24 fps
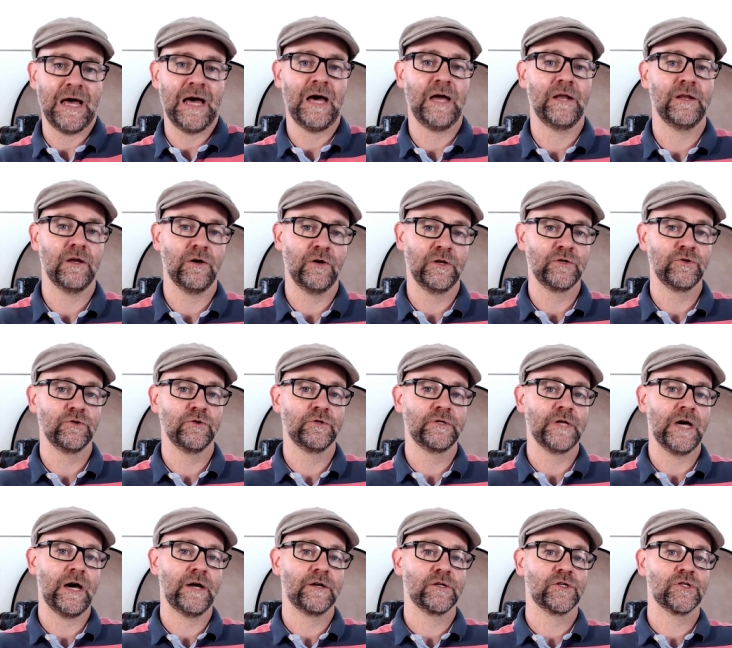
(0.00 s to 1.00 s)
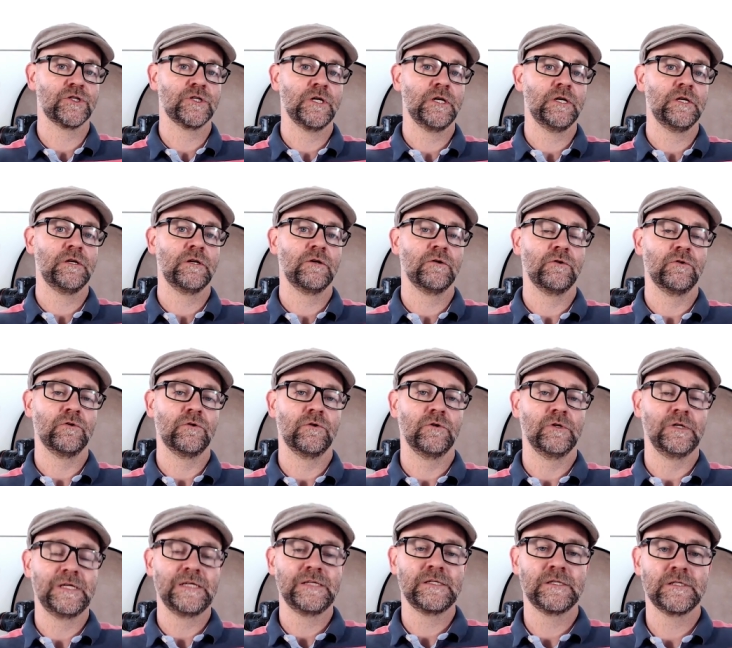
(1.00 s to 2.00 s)
aren't on your data sheet or
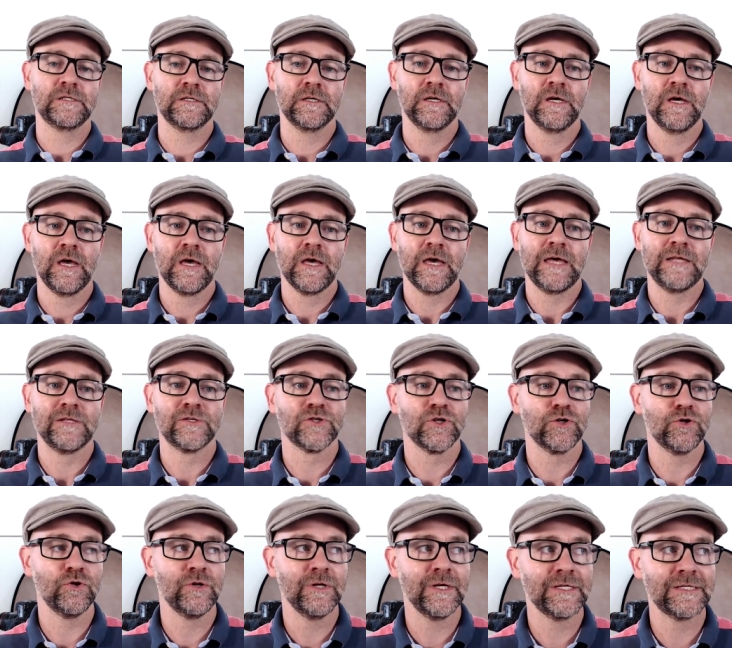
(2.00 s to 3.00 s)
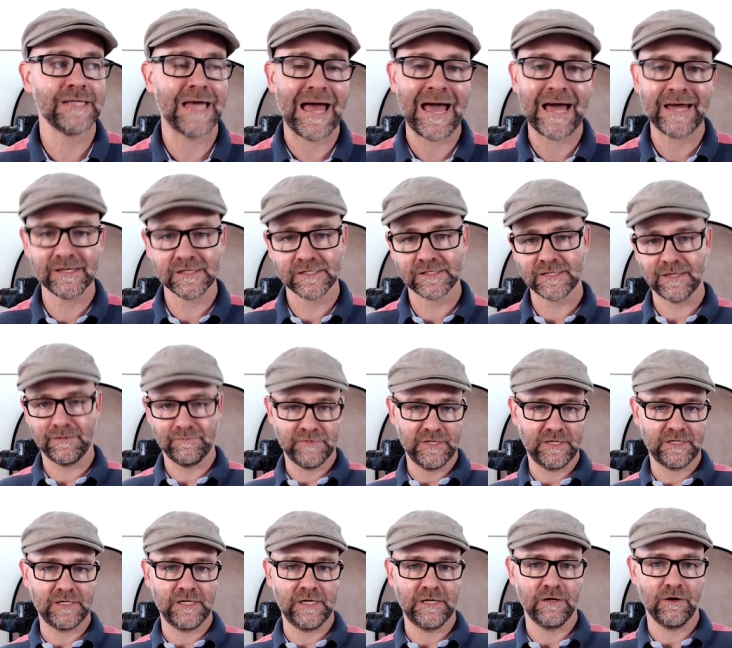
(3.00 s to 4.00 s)
list. And so you need to add a
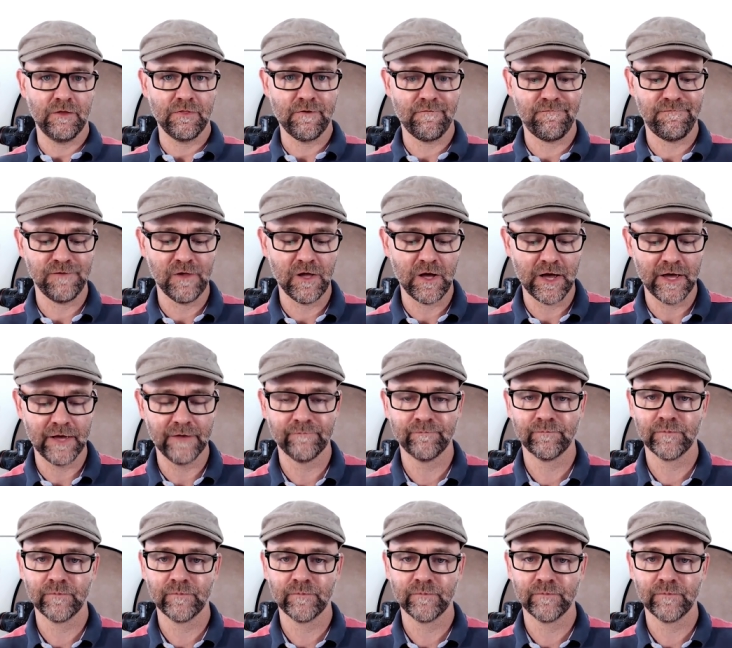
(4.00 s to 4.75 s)
subject in on the fly.